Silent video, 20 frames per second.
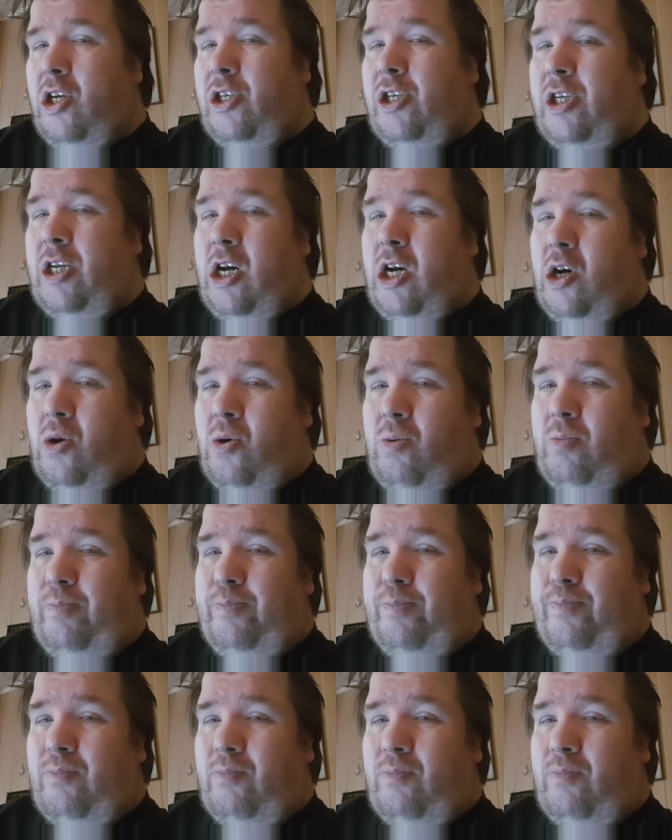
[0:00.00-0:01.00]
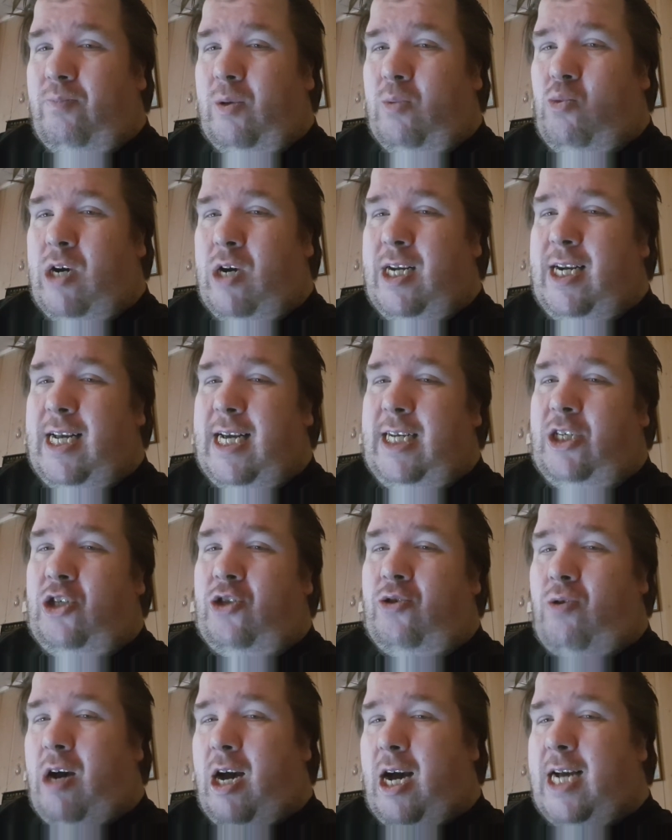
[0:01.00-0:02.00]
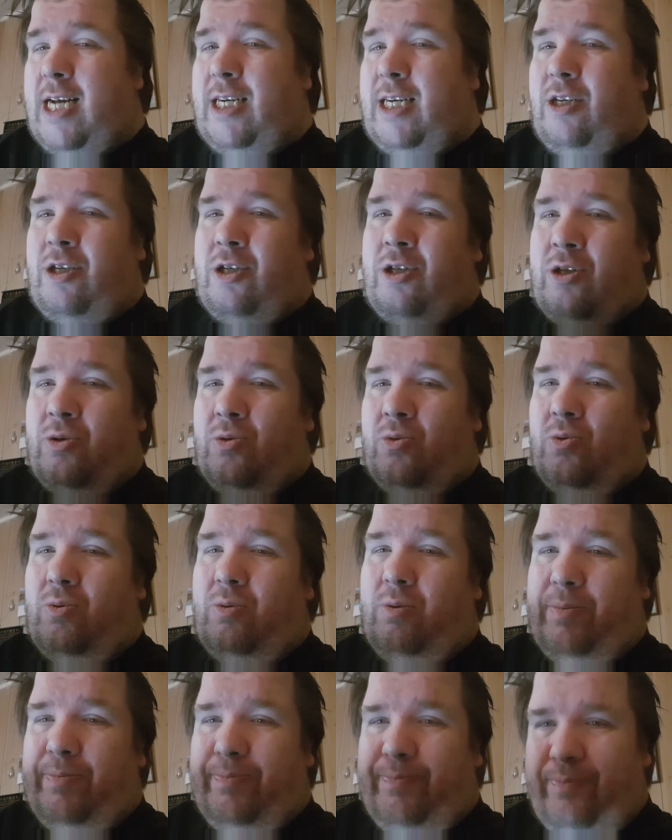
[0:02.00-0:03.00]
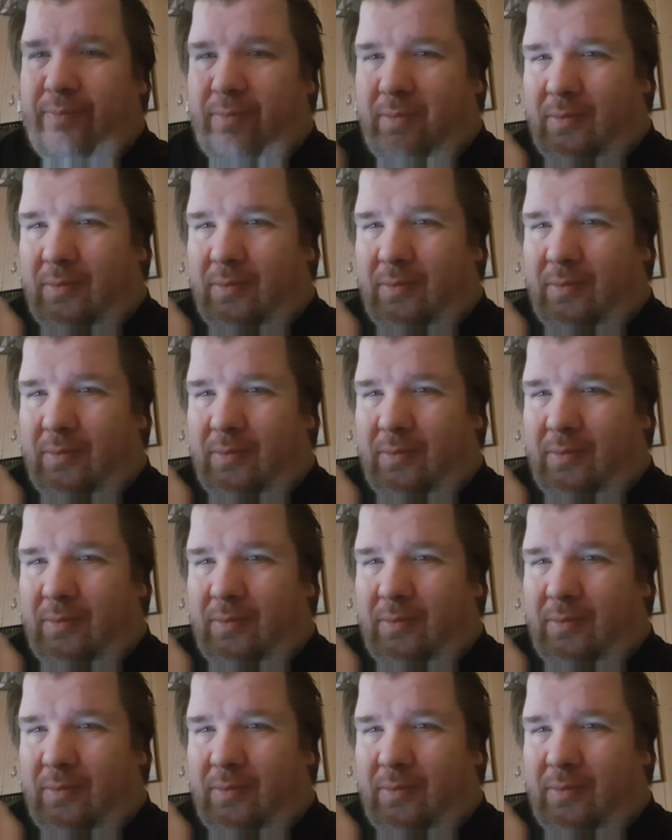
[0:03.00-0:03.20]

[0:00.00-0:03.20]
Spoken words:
So when they tried to